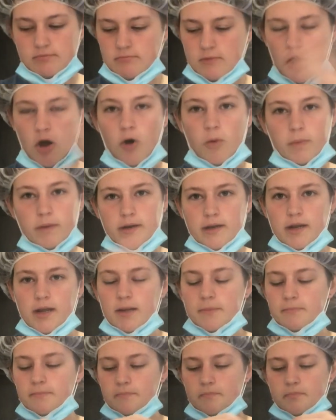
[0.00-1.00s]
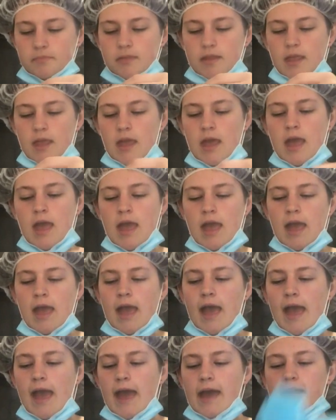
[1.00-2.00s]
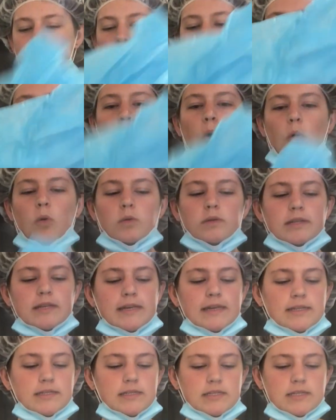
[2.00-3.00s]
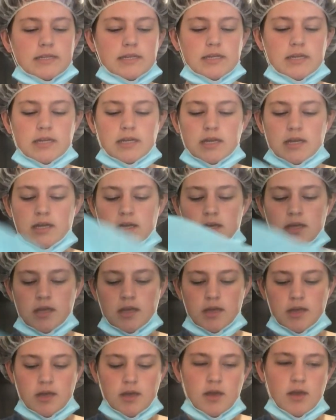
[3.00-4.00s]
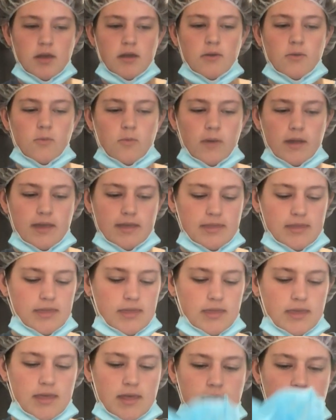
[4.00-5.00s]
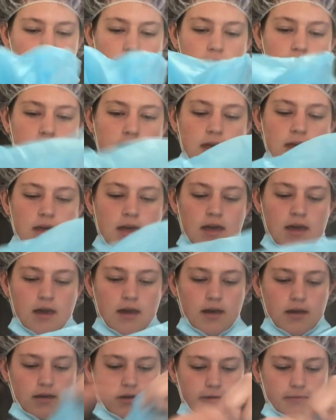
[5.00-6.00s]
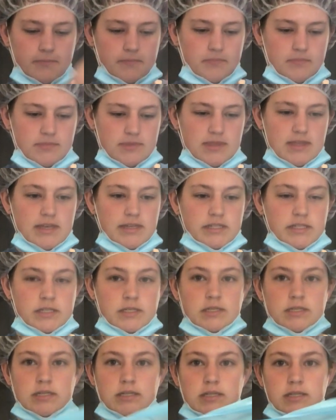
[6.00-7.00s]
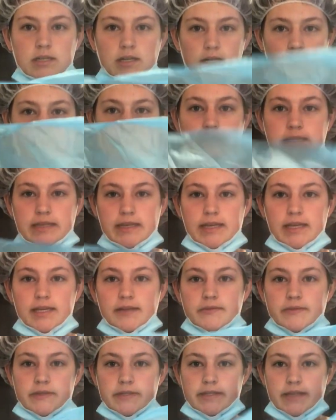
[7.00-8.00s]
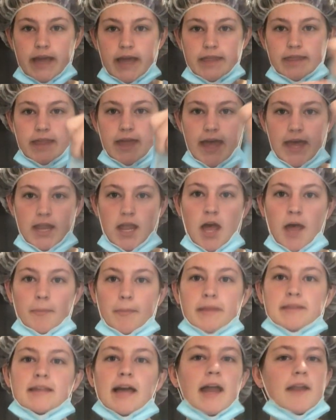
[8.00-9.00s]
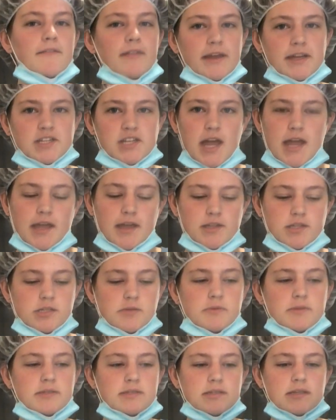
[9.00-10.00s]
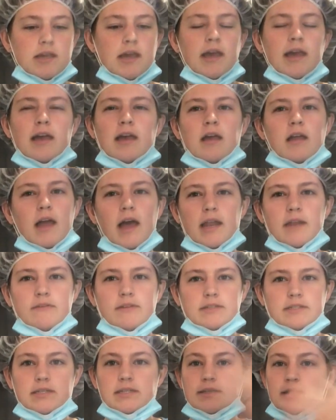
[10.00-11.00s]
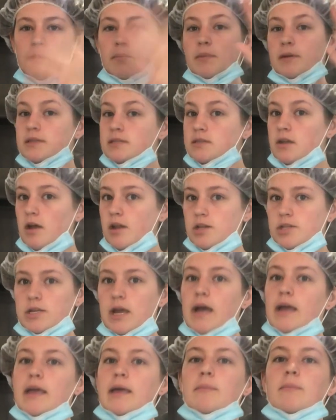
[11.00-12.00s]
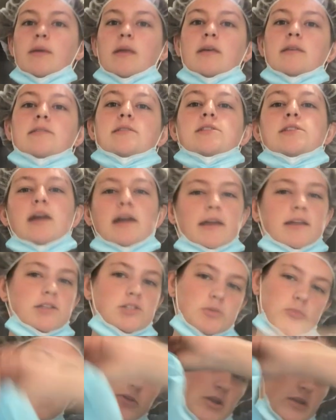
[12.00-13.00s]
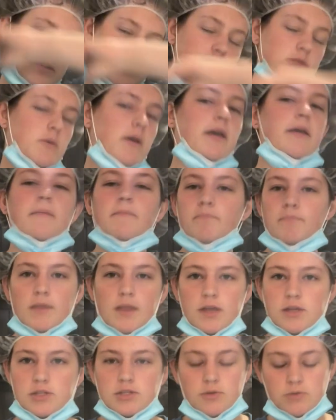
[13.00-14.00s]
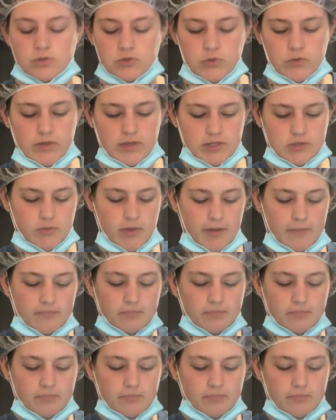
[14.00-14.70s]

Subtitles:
open it up and hold it with the sleeves and the head up. It's kind of like a jacket, so it's kind of easy to tell, but it's not a jacket because the jackets you put on this way don't do it this way.